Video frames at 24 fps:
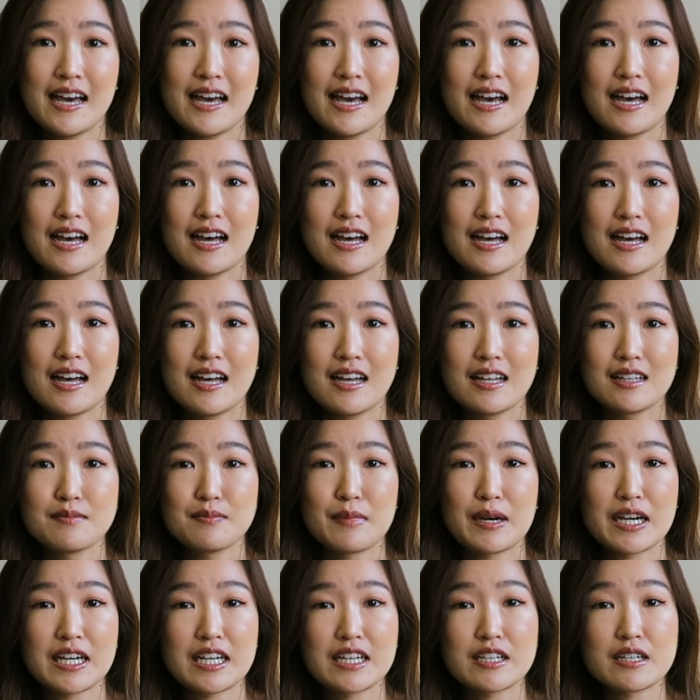And
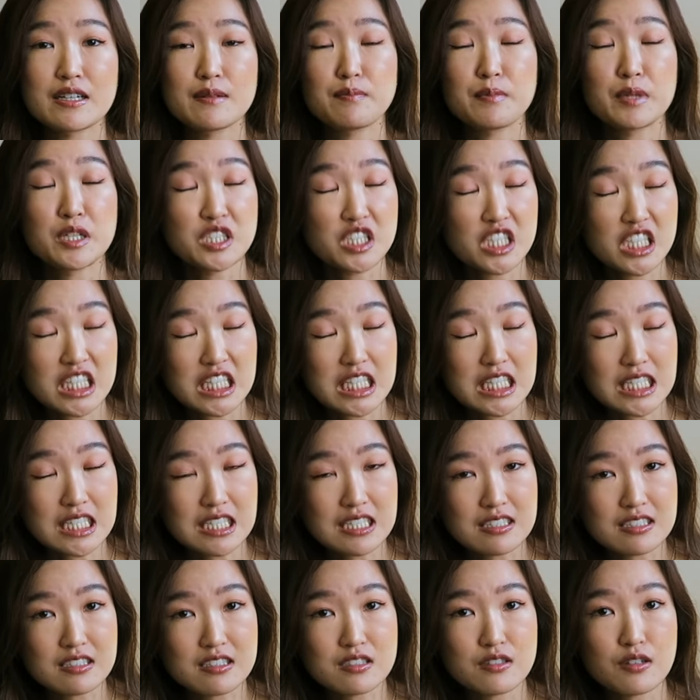my budget
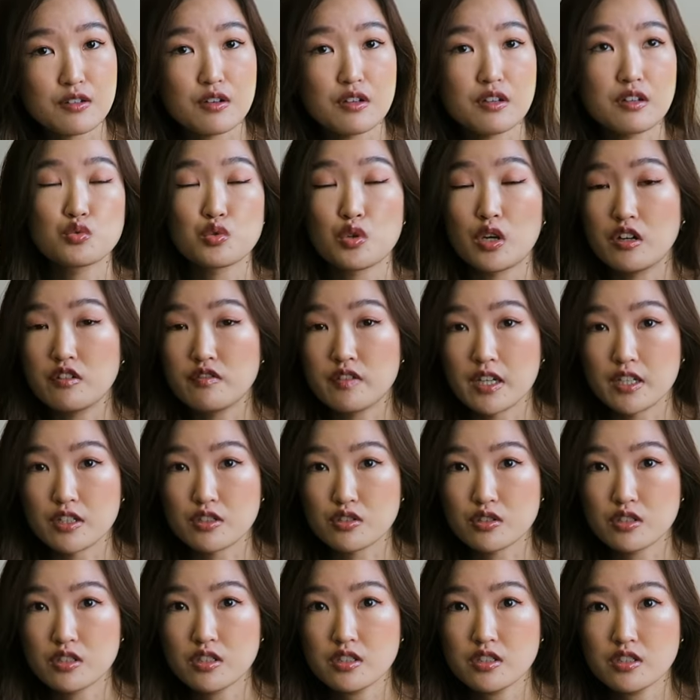is
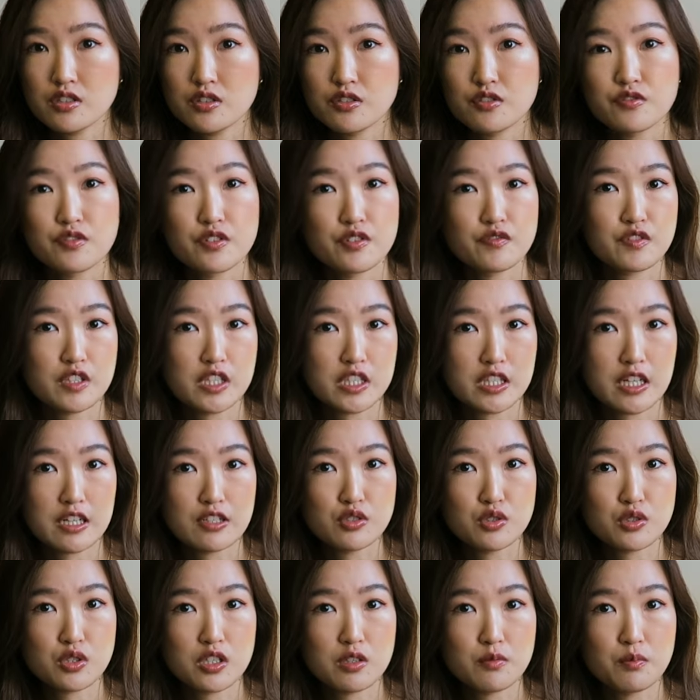$1,200 to
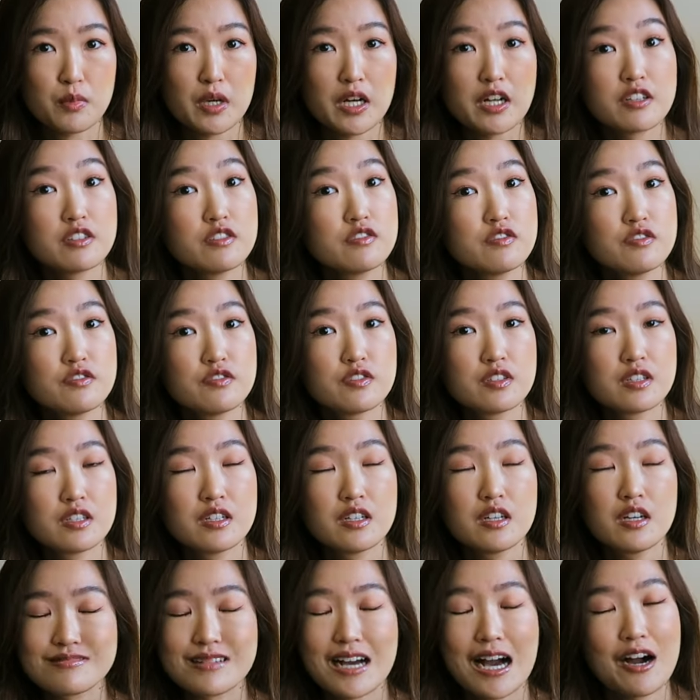$1,500 a month.
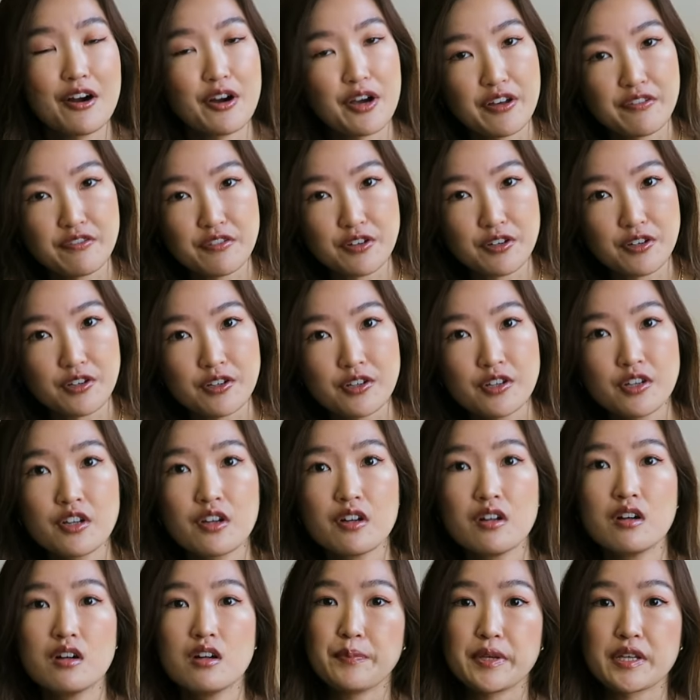However,
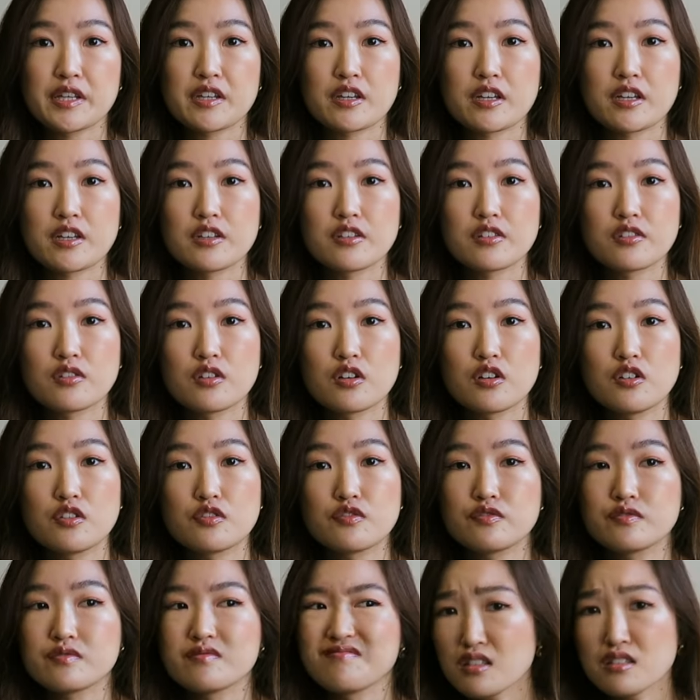because
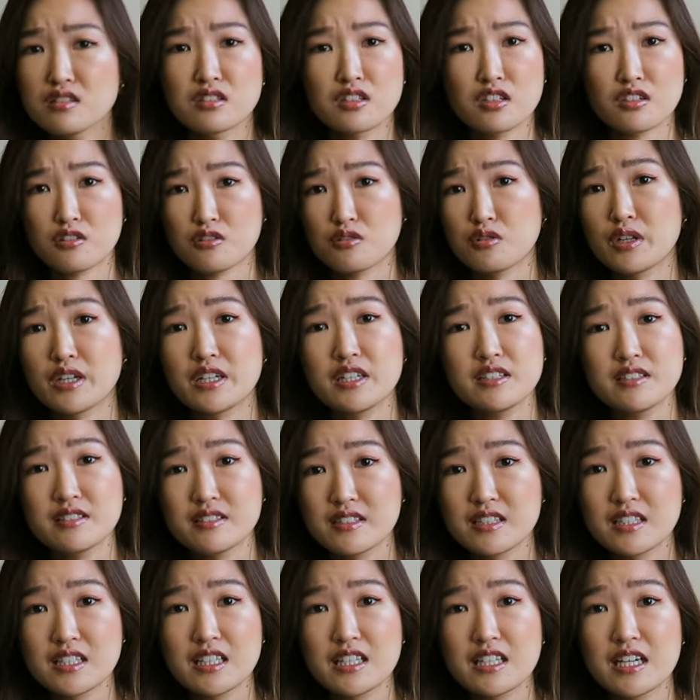of the
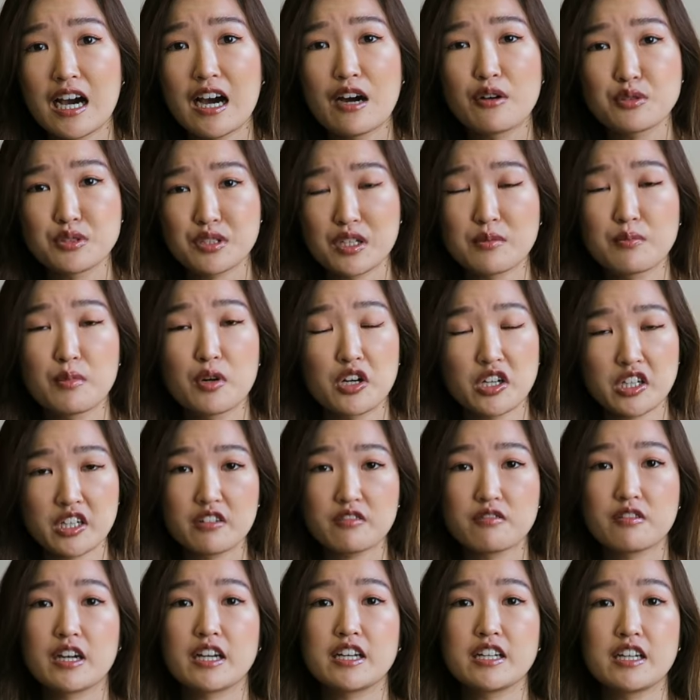crazy housing
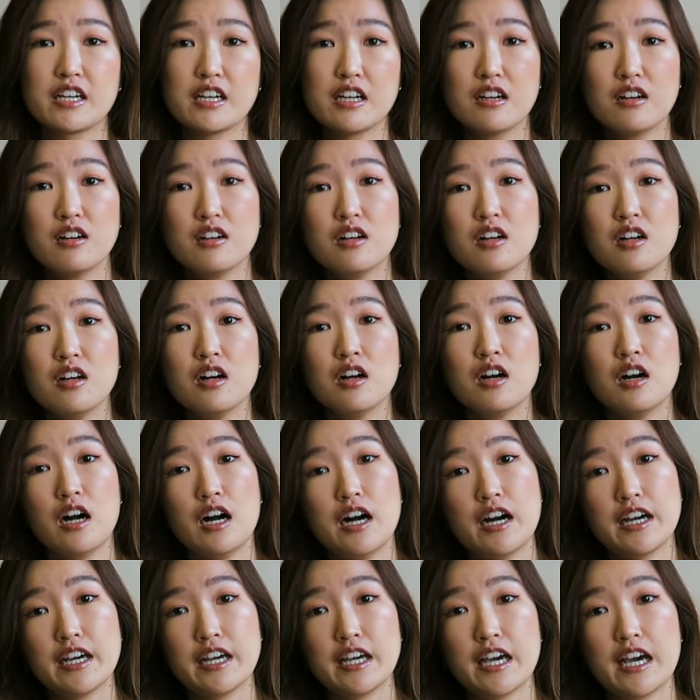market right now,
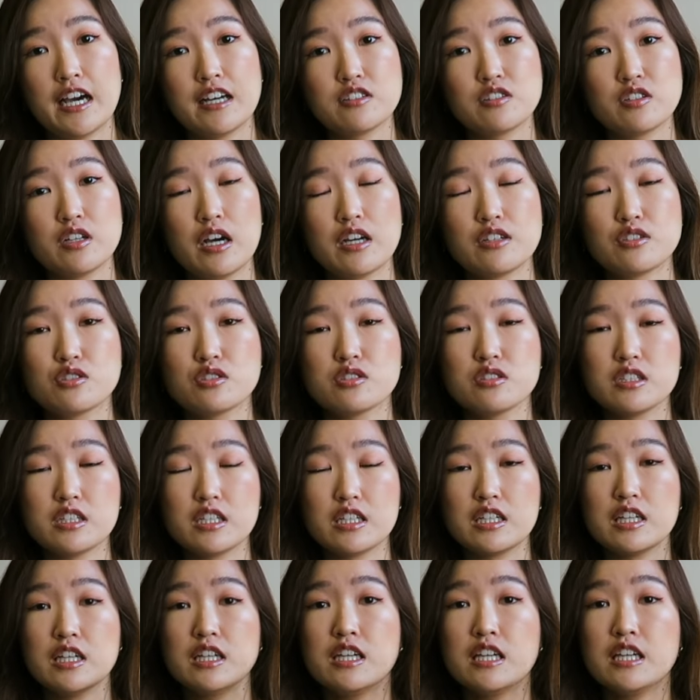I had to
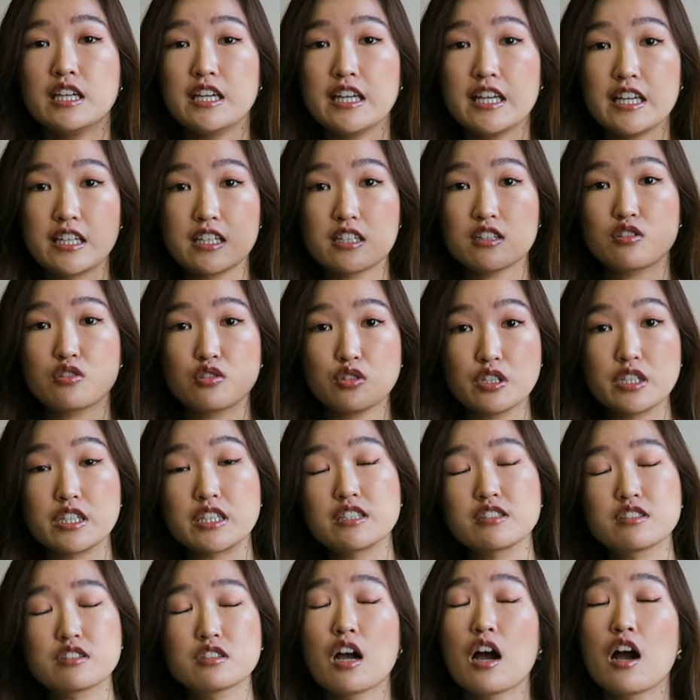actually
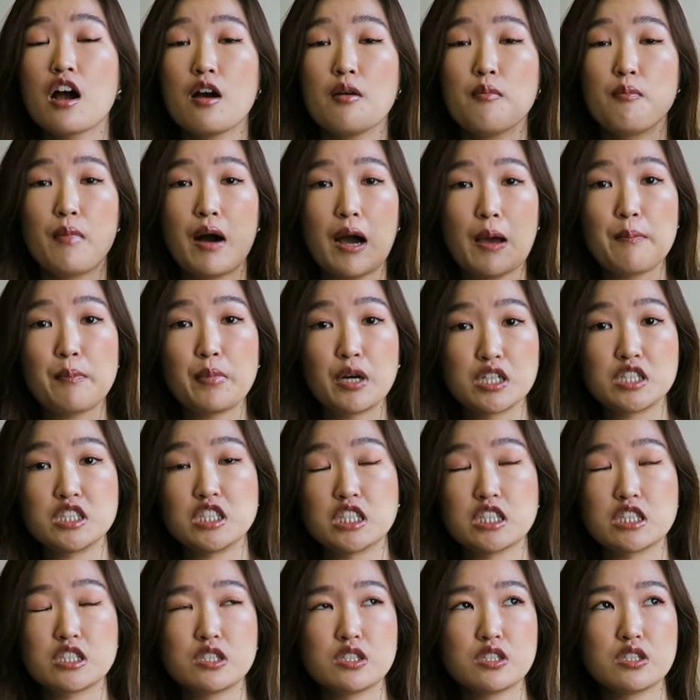increase my
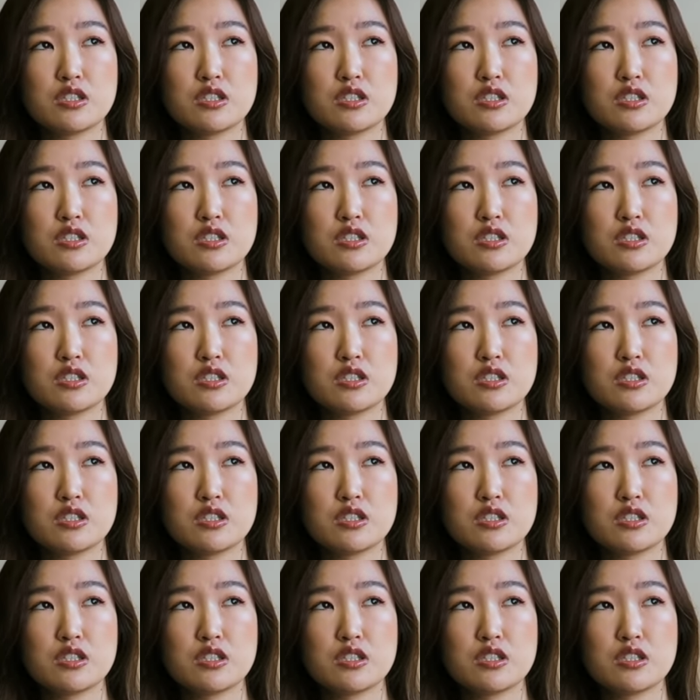budget